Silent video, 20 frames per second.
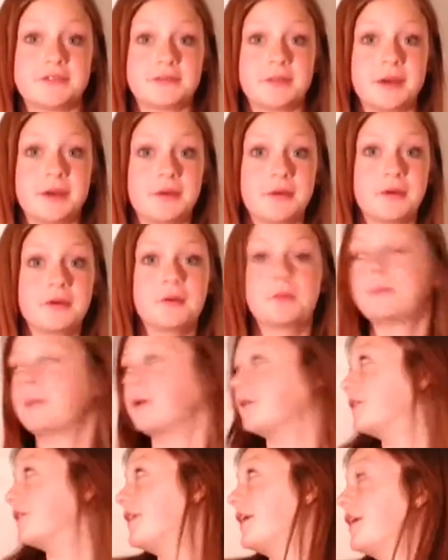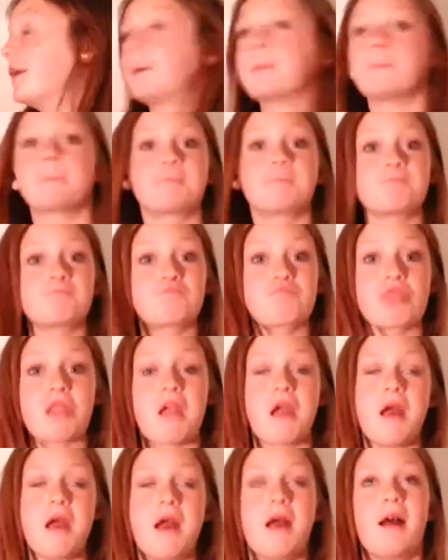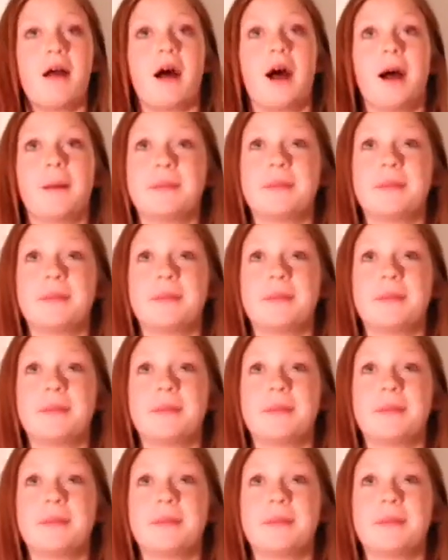in my room over there. Um,